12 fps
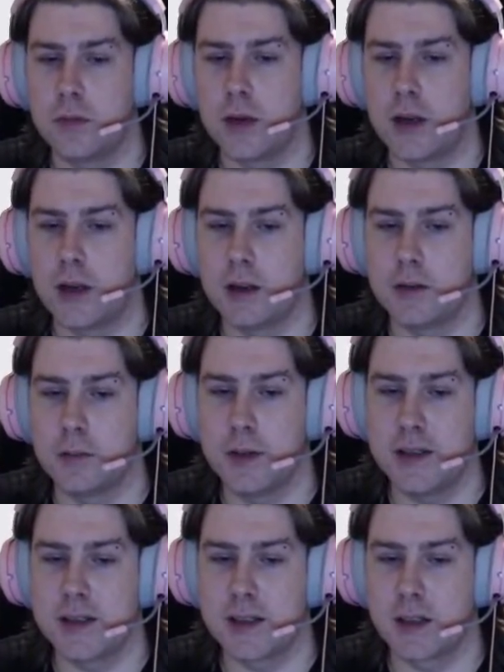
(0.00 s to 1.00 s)
And
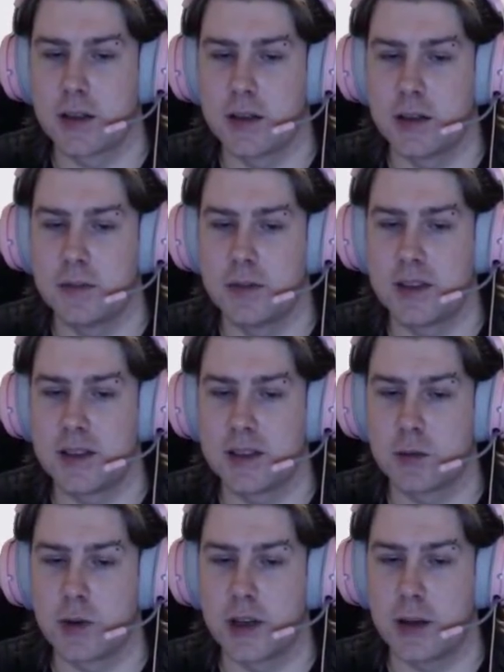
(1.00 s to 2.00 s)
basically, this
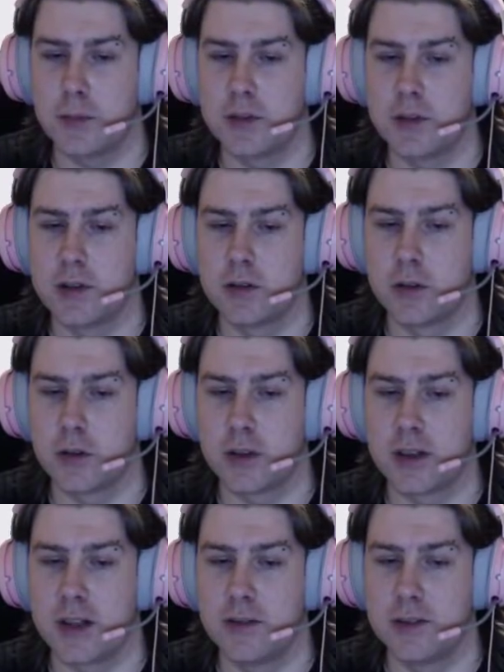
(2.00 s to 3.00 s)
is what happened here. Look,
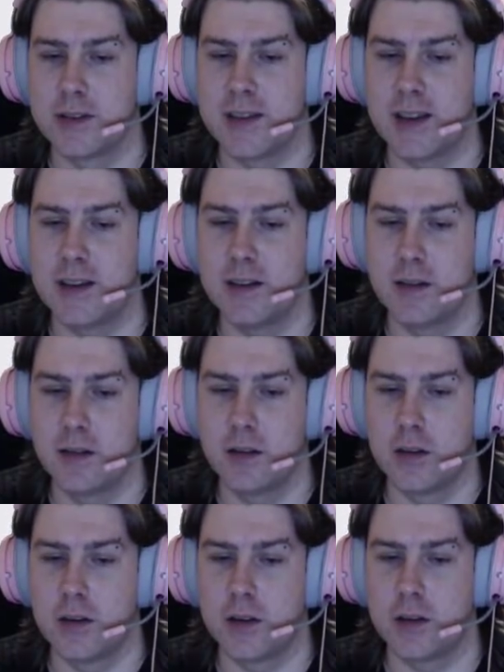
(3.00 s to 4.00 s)
at level 10,
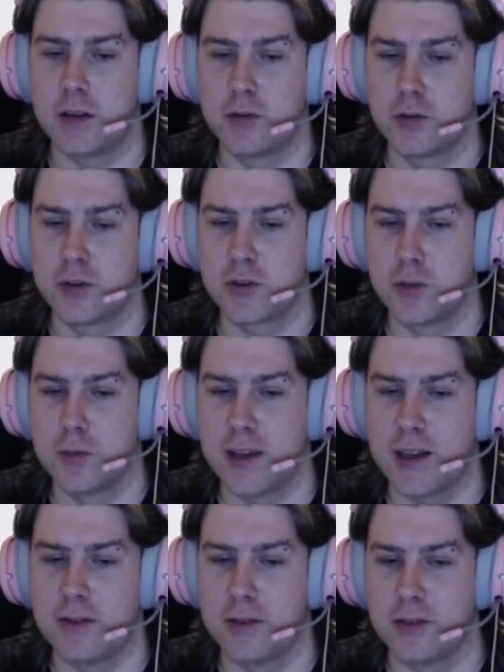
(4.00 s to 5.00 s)
Thunderstorm and
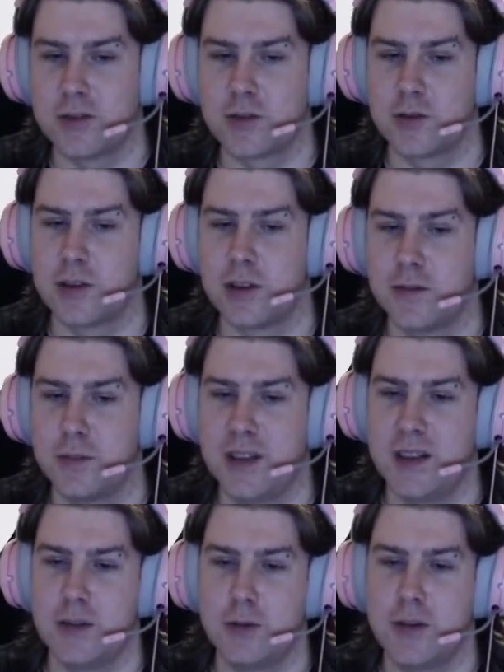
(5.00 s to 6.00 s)
Heaven Destroyer,
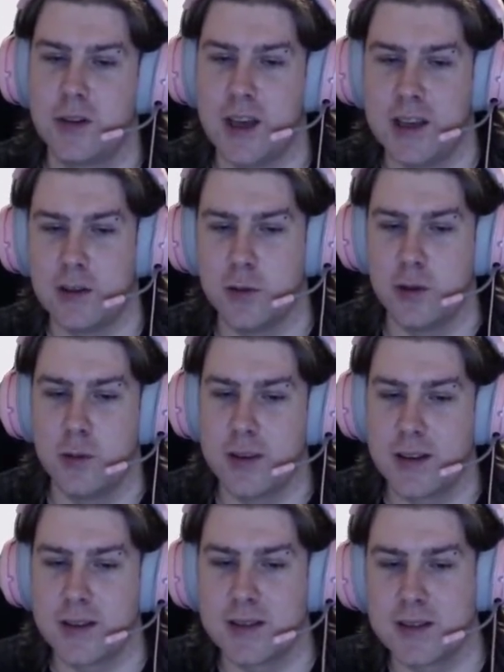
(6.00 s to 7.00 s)
meaning you could AoE
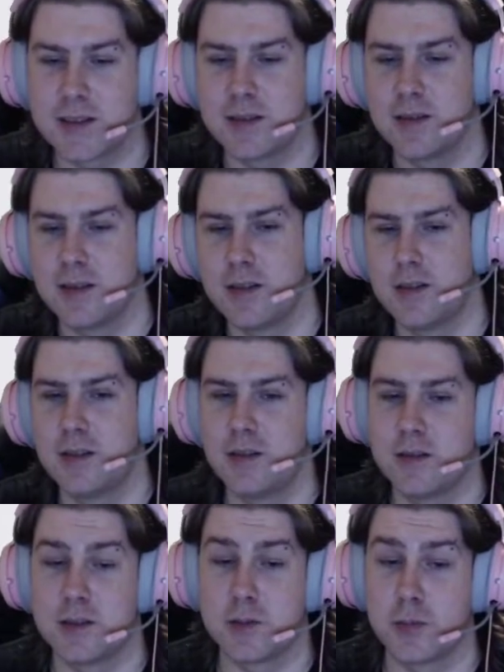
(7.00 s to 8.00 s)
with this.
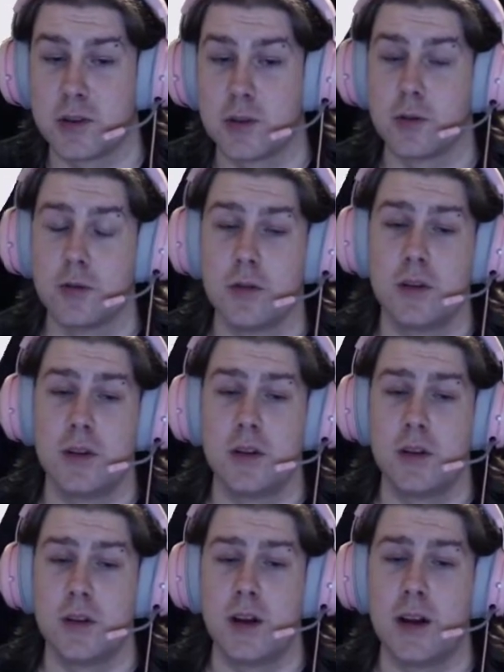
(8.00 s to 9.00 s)
This is pretty cool.
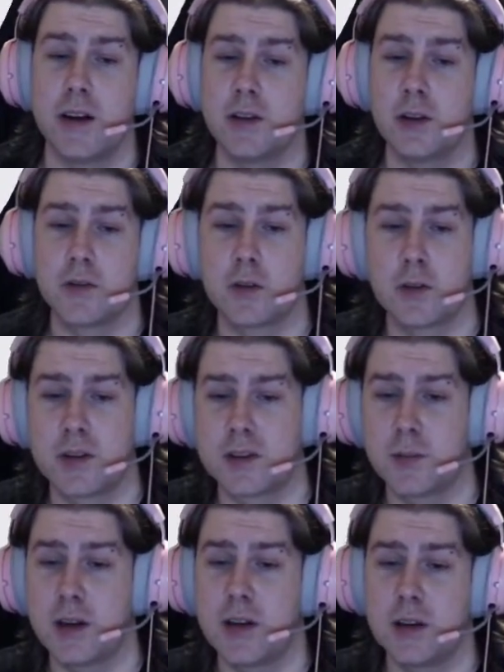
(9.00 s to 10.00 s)
You have Earth
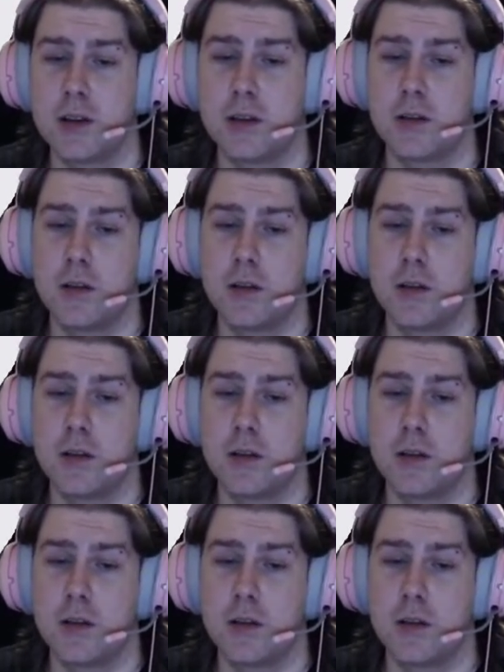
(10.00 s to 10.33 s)
Spike.